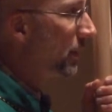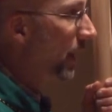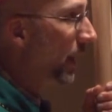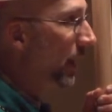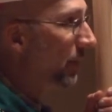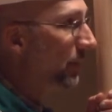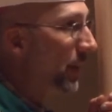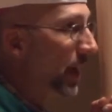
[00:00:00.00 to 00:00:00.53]
to
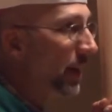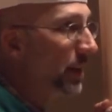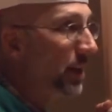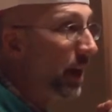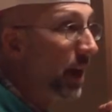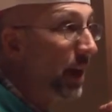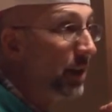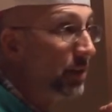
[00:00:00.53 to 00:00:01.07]
have that
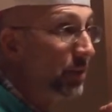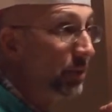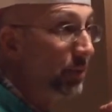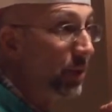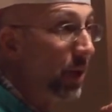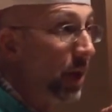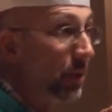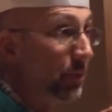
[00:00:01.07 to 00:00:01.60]
kind
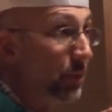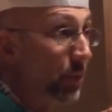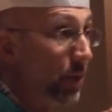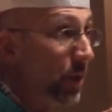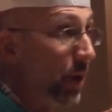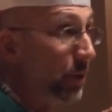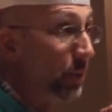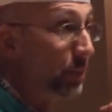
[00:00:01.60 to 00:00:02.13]
of love for
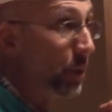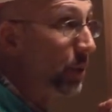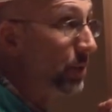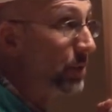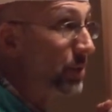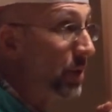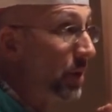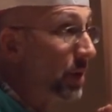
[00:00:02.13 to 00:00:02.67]
another
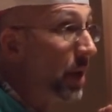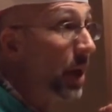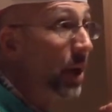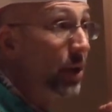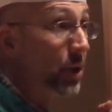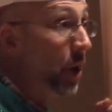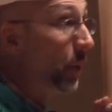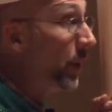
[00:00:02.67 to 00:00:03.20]
person,
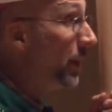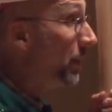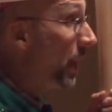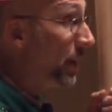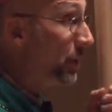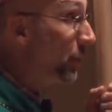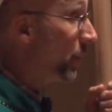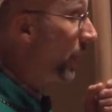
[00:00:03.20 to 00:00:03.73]
knowing
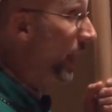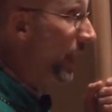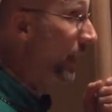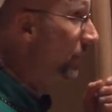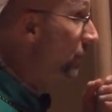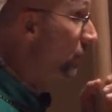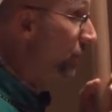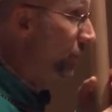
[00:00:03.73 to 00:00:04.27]
that you
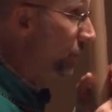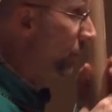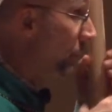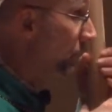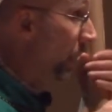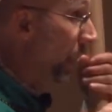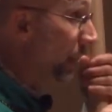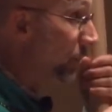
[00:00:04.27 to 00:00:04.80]
can't do
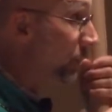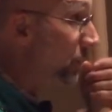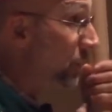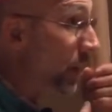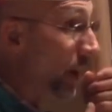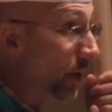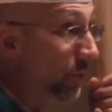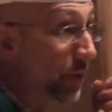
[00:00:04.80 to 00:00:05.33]
it by
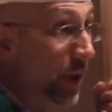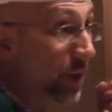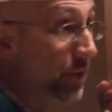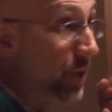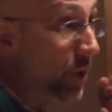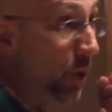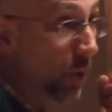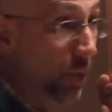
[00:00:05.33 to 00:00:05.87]
yourself, and
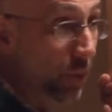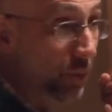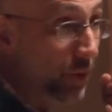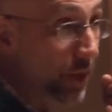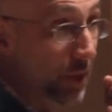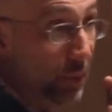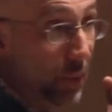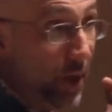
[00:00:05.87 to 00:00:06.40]
the
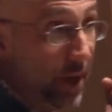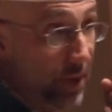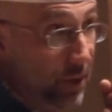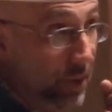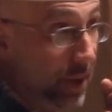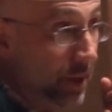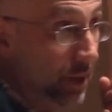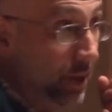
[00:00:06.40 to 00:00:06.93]
only way
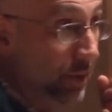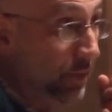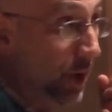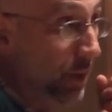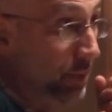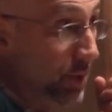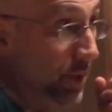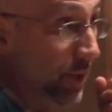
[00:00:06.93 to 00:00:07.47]
you can live
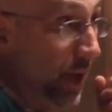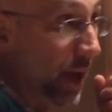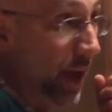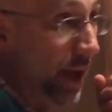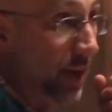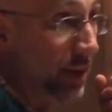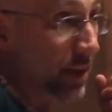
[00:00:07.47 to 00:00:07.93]
up to that